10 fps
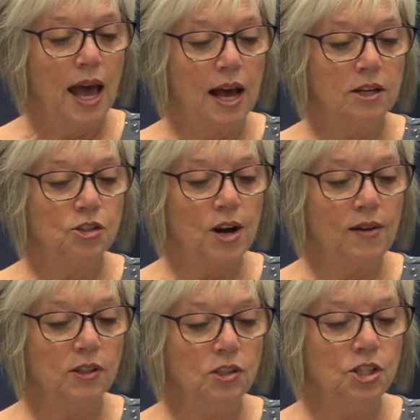and
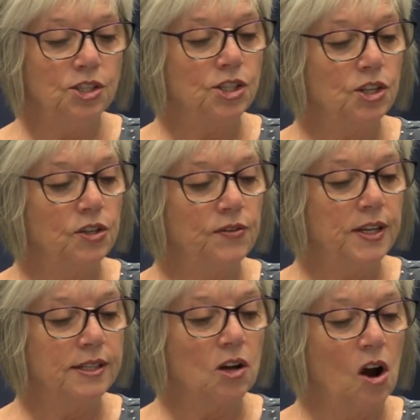traveled to
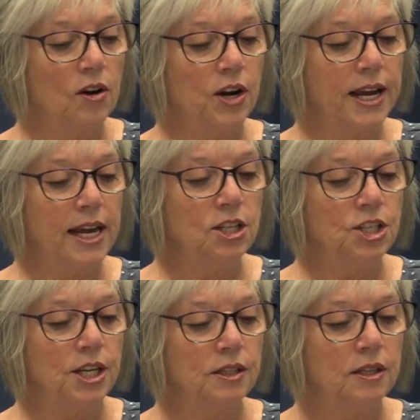serve his
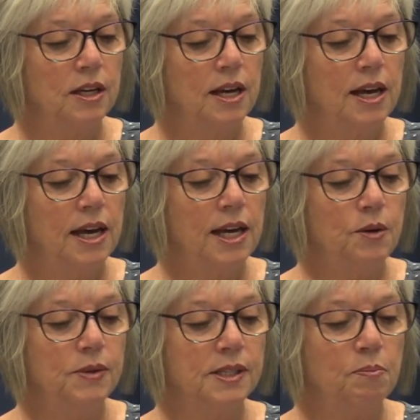congregation.
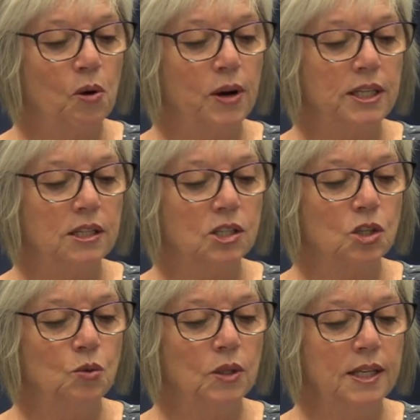He was appointed
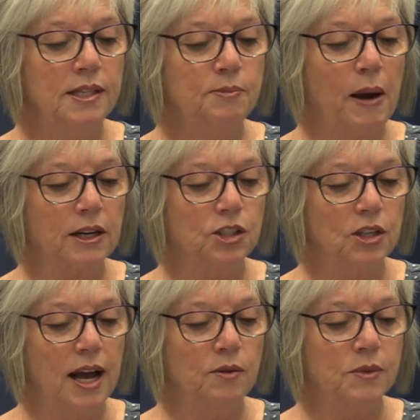school
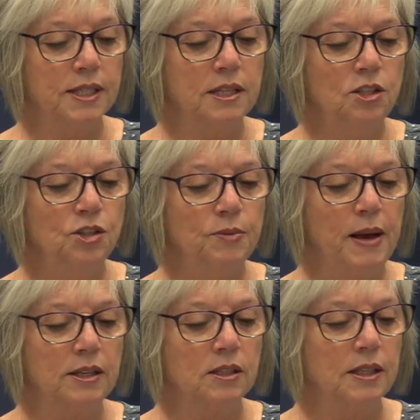inspector and was
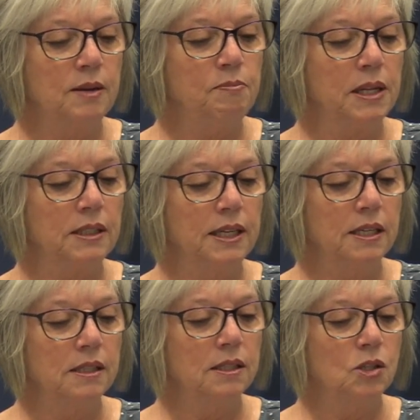instrumental in
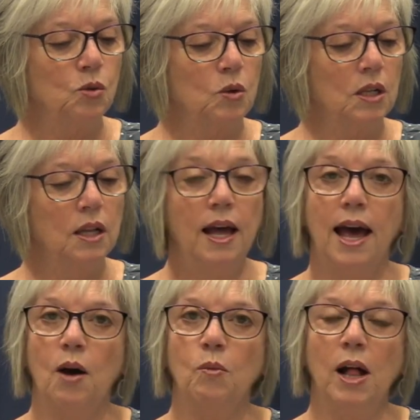building a school
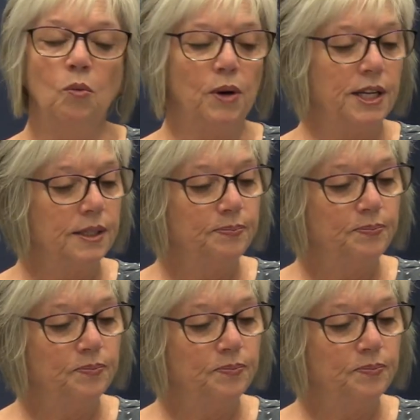at Wellwood.